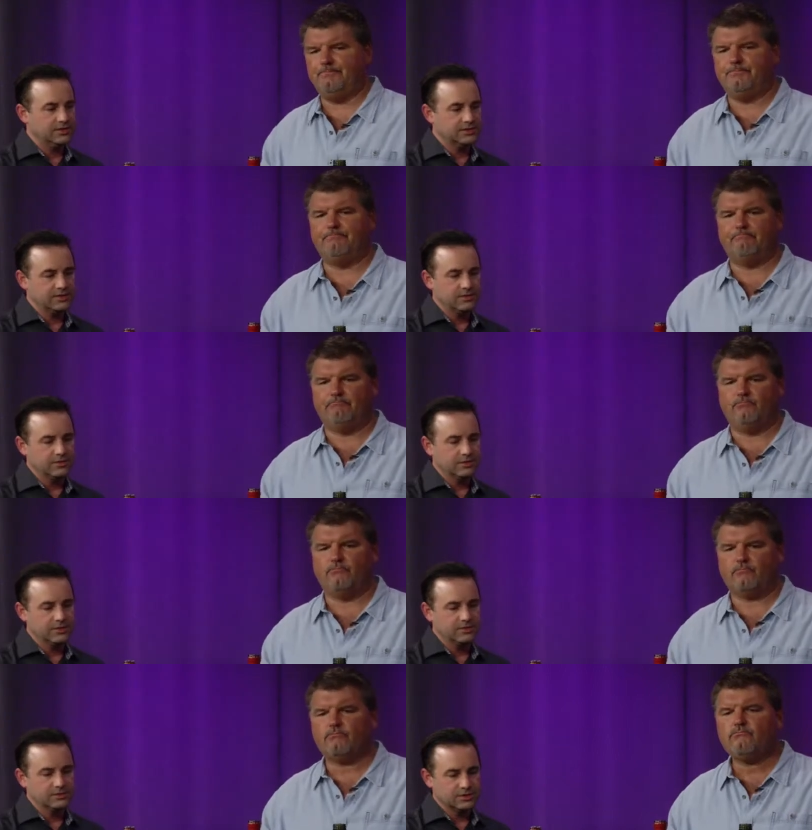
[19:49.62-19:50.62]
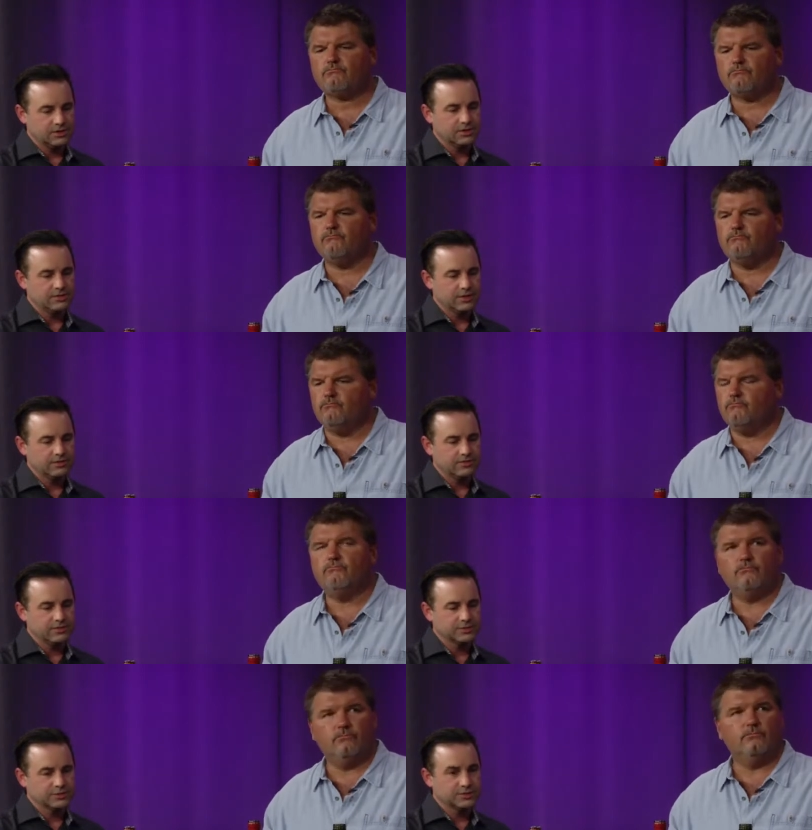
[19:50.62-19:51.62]
Speaker 1: that aroma that I was talking mm -hmm. about mm-hmm. with
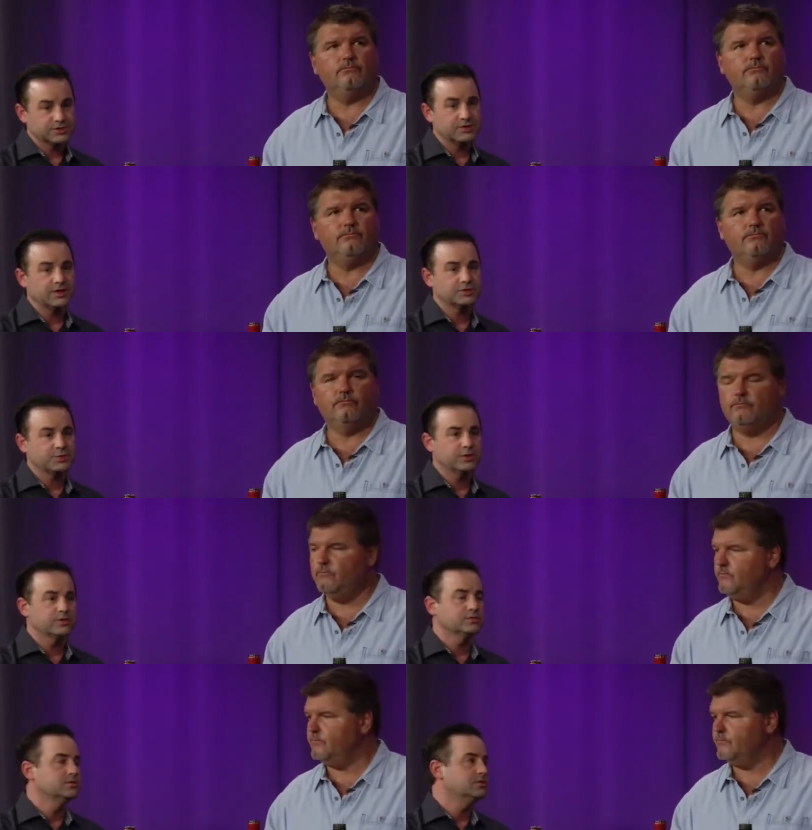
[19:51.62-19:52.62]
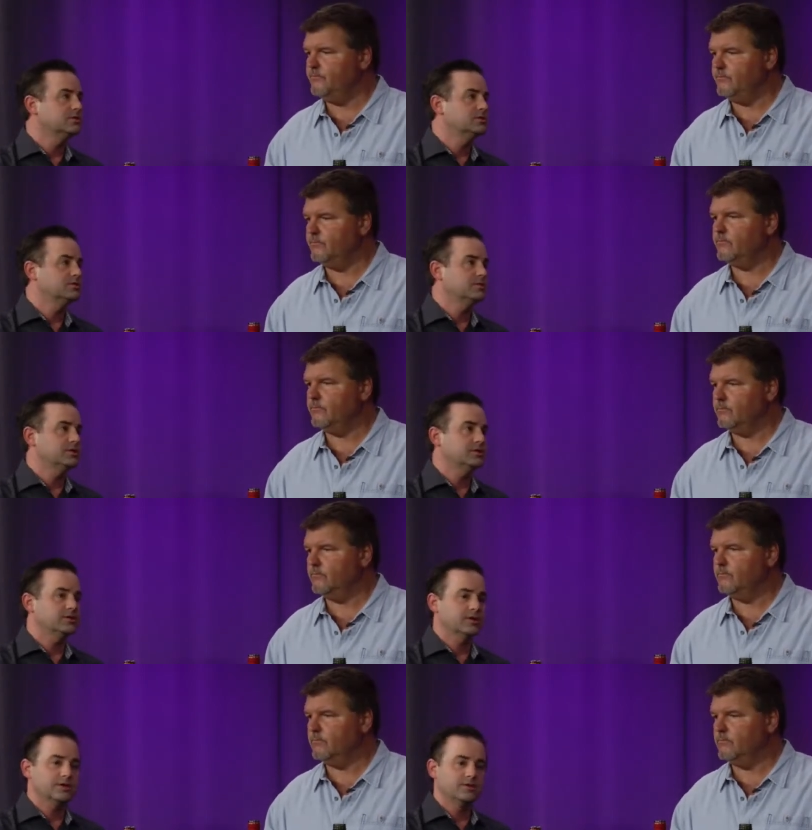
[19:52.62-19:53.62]
the first one, just not as potent.
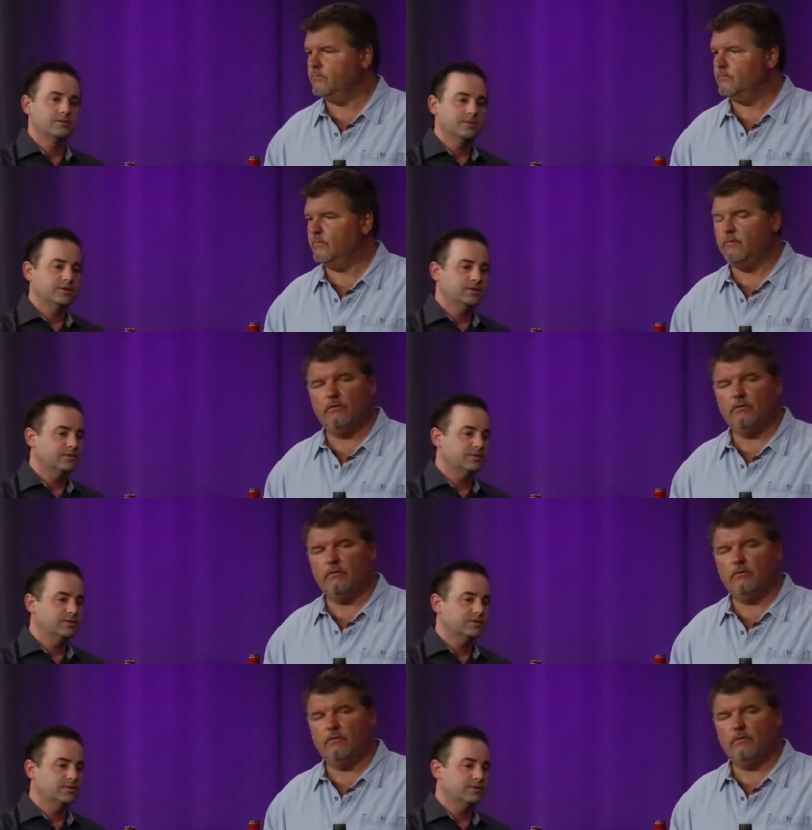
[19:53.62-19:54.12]
But again, you know,